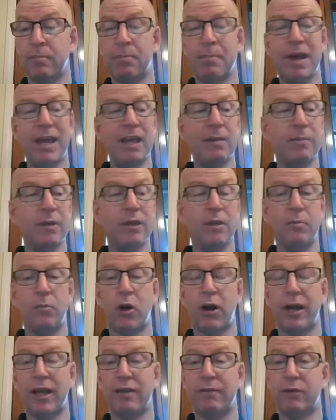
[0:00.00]
Maybe you
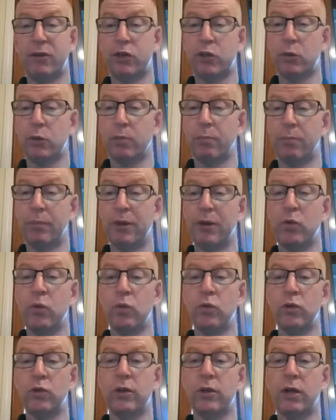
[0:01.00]
might even do a
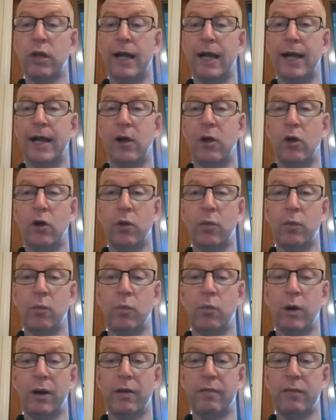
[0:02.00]
build on
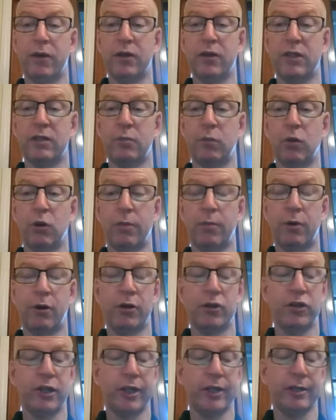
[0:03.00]
one of those smaller
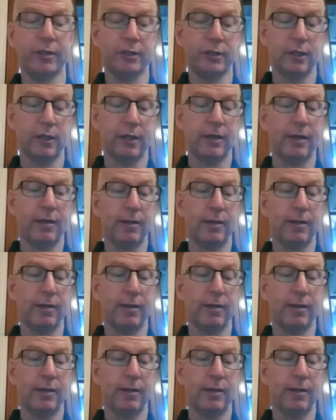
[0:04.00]
projects.